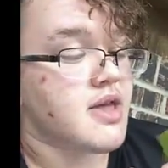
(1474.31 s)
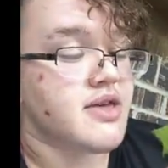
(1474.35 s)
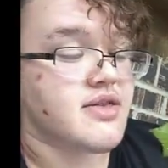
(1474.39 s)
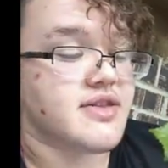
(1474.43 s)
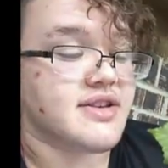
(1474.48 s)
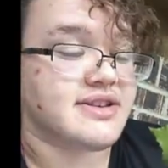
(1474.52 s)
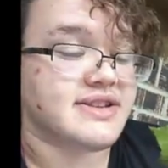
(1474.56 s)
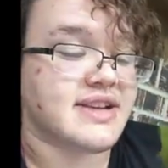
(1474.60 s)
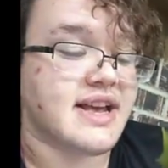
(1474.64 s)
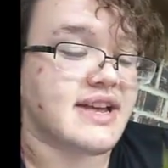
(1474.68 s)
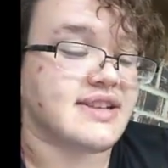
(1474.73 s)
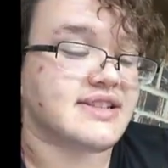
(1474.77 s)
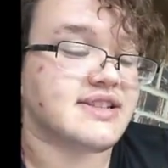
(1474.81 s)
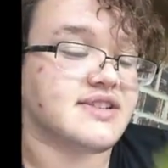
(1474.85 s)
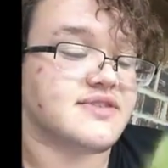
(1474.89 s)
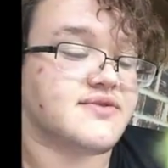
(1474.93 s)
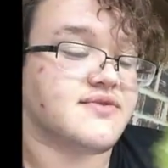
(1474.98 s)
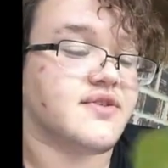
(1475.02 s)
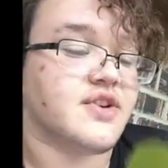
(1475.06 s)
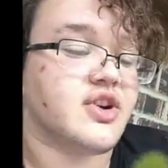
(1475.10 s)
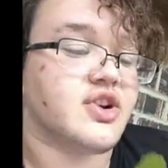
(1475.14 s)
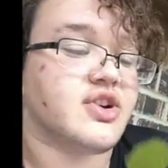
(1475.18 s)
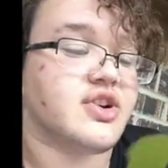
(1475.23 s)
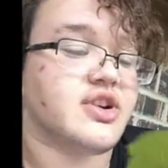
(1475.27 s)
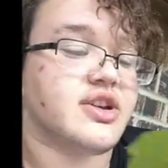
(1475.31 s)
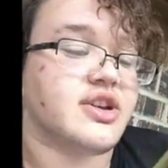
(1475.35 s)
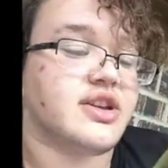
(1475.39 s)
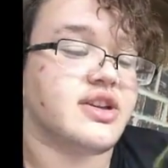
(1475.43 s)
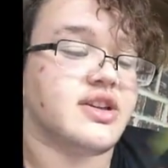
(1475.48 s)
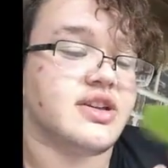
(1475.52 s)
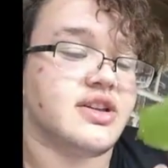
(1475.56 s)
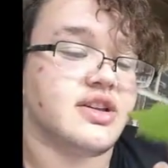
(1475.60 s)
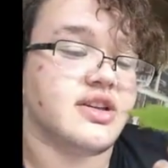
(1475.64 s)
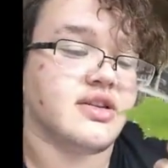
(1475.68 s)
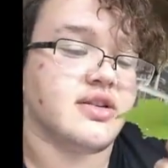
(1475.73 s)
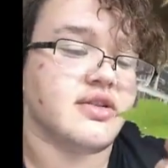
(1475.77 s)
this has this
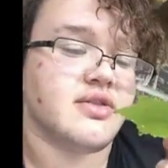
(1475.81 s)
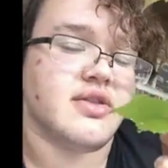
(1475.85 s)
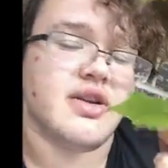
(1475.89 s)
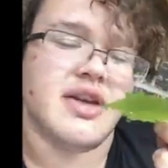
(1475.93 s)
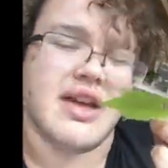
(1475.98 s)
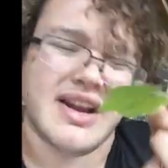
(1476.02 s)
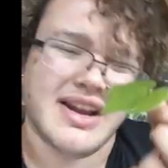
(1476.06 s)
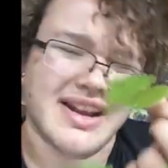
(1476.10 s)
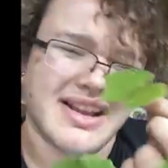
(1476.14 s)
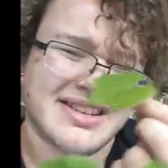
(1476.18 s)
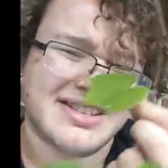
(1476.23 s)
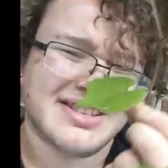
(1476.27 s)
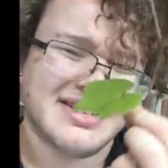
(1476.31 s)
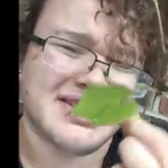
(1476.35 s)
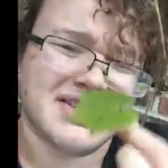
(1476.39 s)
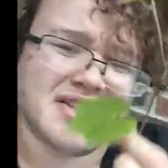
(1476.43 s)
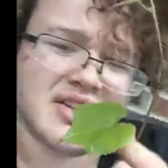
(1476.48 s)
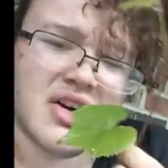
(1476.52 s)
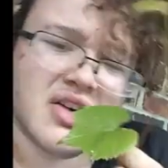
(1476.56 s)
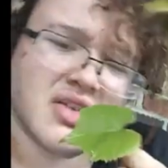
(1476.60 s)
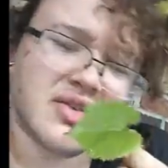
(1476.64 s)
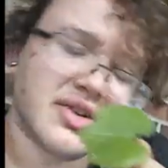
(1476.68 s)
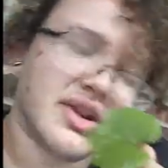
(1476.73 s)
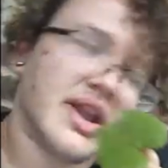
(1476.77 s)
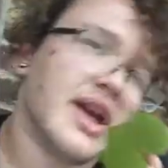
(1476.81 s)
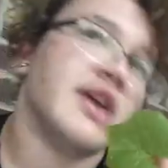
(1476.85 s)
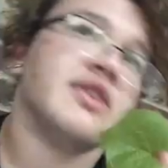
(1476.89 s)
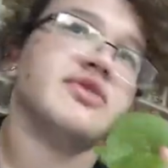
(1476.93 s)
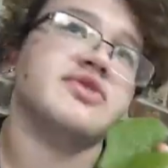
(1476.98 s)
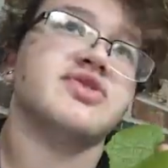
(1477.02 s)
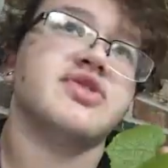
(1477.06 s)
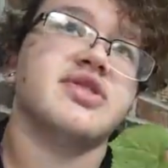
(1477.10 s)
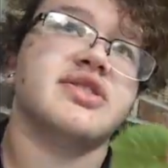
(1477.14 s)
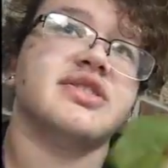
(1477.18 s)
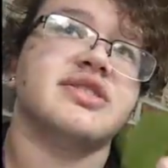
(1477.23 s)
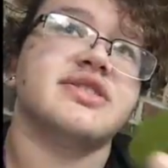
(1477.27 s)
very, and it's young now,
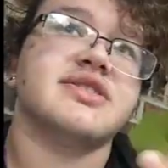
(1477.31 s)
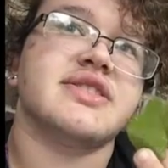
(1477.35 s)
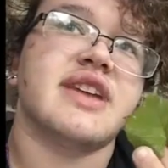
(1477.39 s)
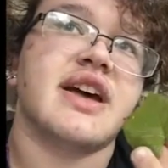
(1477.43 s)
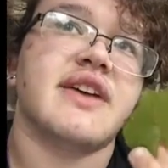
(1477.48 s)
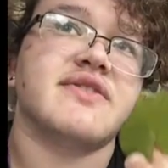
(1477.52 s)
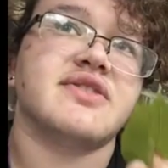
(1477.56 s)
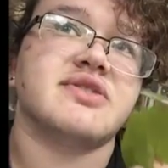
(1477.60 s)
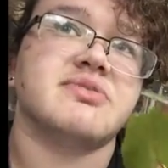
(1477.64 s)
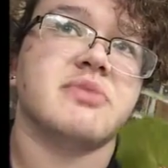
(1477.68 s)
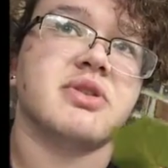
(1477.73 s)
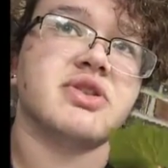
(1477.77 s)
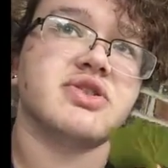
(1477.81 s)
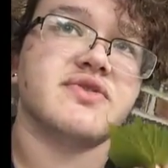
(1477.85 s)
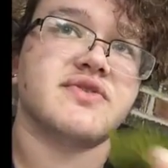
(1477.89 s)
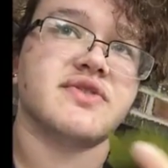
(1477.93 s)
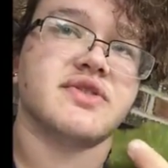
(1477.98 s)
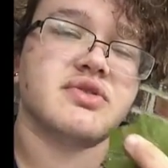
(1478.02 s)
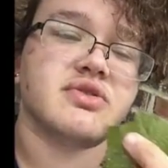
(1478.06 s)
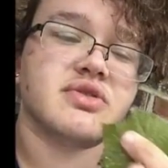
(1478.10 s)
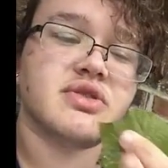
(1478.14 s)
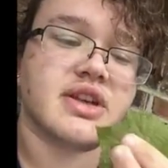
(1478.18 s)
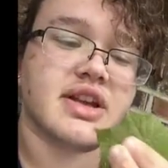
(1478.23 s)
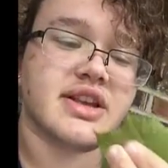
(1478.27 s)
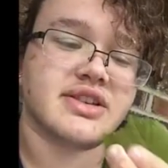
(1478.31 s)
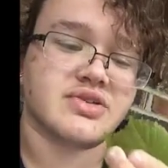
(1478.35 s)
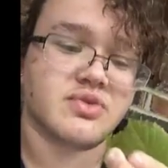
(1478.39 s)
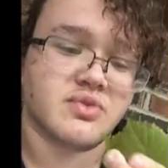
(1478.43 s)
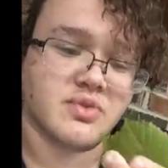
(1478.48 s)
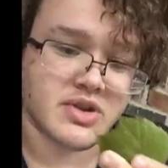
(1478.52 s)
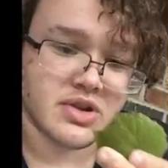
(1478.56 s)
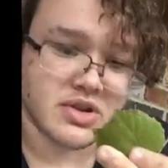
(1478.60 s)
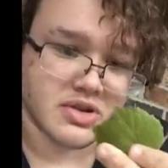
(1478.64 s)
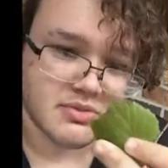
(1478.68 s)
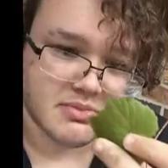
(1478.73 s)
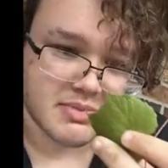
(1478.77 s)
so it doesn't have as much of it as it
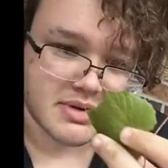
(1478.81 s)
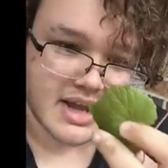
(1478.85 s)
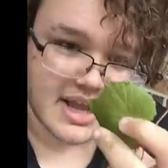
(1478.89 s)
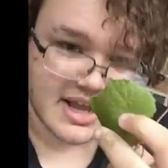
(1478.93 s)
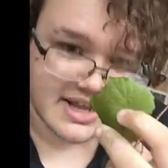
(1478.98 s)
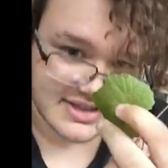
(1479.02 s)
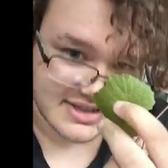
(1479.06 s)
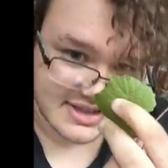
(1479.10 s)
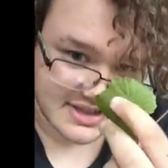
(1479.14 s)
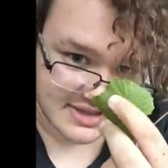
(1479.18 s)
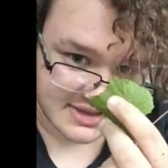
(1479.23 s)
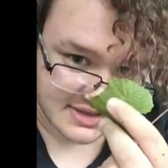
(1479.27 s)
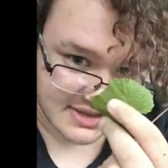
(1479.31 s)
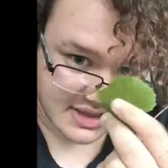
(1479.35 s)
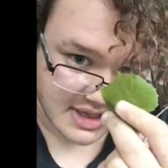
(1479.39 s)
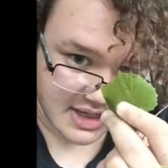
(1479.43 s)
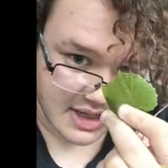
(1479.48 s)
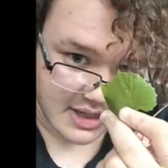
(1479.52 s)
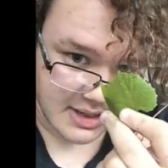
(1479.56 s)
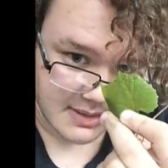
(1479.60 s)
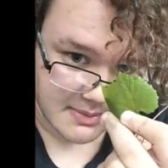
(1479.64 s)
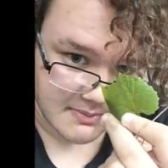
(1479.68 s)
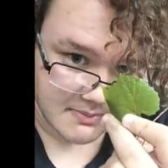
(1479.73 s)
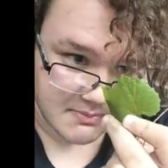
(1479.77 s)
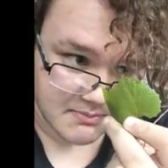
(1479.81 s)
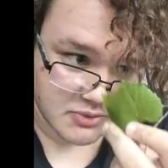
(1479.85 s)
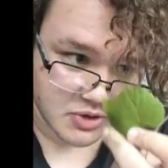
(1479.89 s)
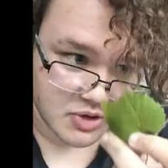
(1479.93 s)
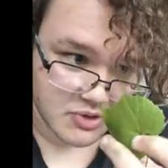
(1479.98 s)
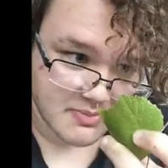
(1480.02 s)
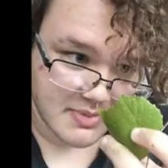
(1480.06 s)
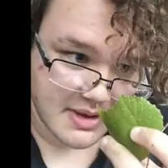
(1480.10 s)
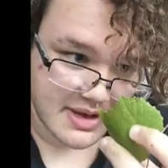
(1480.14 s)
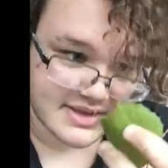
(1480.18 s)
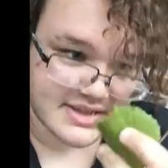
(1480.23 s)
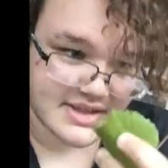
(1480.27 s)
will, but it has this
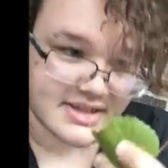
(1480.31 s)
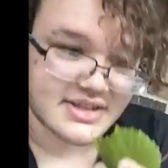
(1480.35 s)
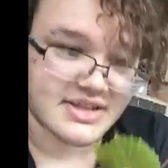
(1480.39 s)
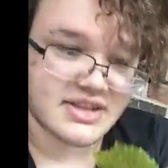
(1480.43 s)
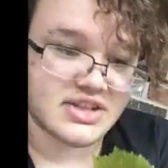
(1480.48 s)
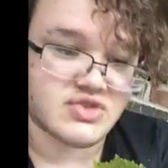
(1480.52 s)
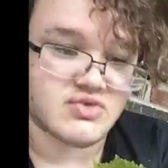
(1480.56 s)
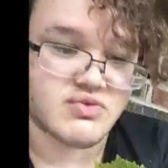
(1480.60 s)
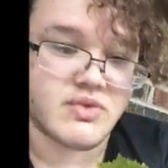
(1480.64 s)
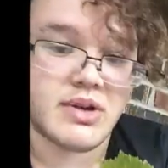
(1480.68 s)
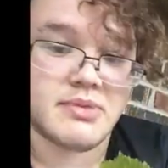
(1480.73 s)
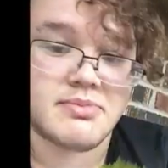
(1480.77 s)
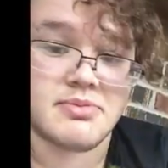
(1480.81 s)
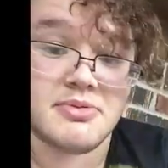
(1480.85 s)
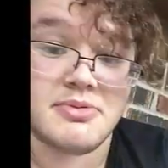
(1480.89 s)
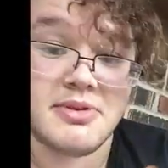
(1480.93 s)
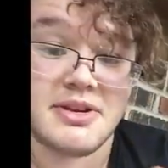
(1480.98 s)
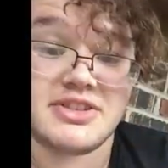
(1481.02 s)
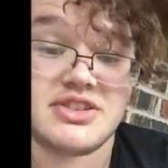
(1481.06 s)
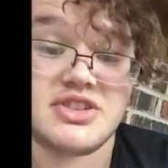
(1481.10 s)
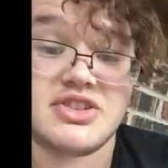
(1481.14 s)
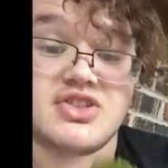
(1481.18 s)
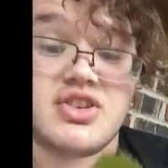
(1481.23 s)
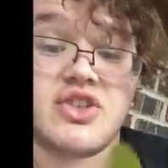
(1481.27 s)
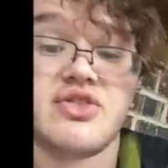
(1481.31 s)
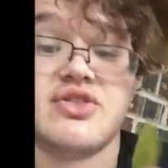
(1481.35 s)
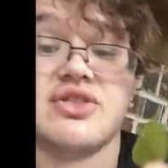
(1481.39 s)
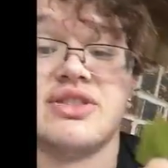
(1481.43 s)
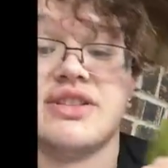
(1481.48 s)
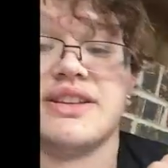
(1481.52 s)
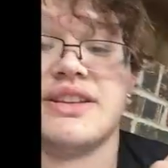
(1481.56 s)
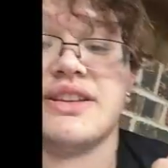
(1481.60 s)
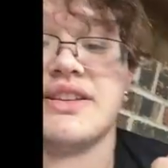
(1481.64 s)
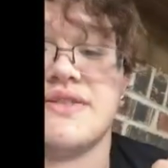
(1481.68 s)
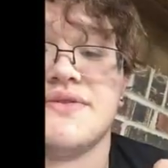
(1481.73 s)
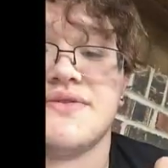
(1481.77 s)
pubescence, this red pubescence on the
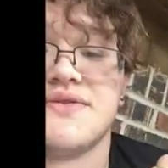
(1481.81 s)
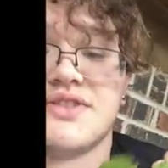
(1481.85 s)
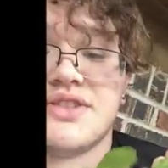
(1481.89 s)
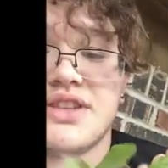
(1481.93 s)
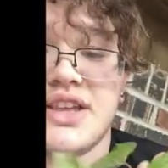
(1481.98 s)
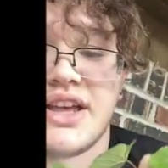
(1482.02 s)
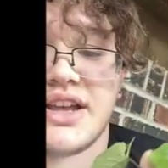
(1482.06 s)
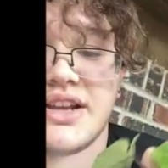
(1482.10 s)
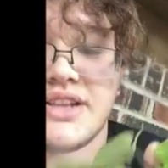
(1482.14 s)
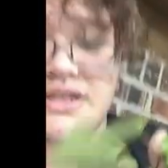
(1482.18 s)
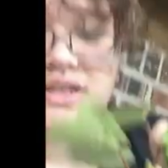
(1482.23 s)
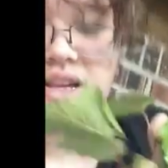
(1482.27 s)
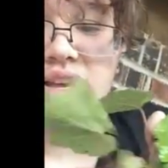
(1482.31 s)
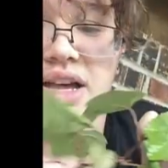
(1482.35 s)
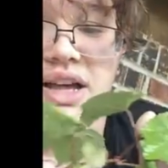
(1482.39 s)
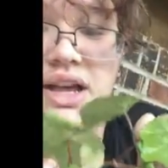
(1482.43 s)
leaves that